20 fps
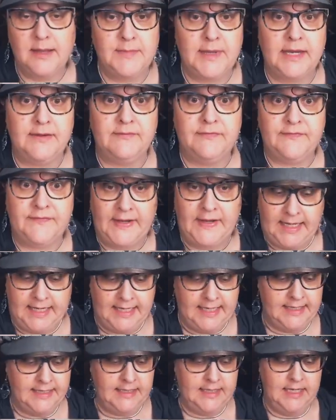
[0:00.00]
and
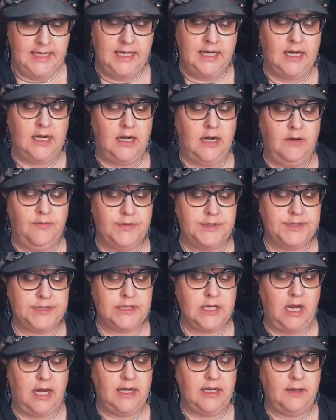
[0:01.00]
fun here. We're just
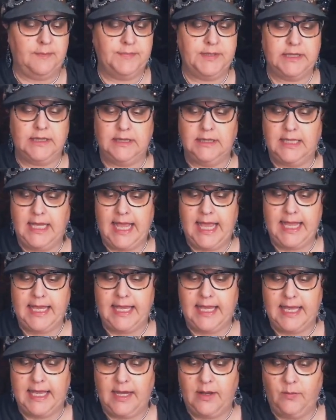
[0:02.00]
kind of
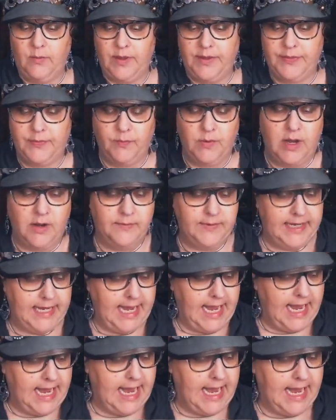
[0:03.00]
playing with what we
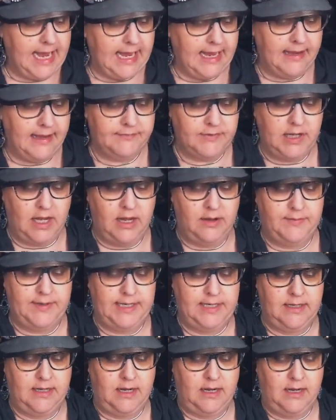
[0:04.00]
have
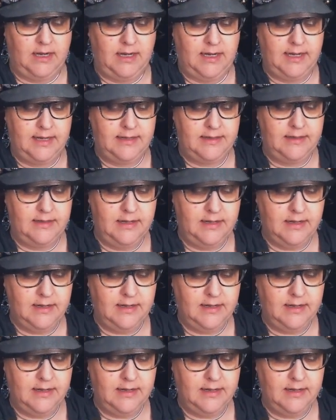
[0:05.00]
going on.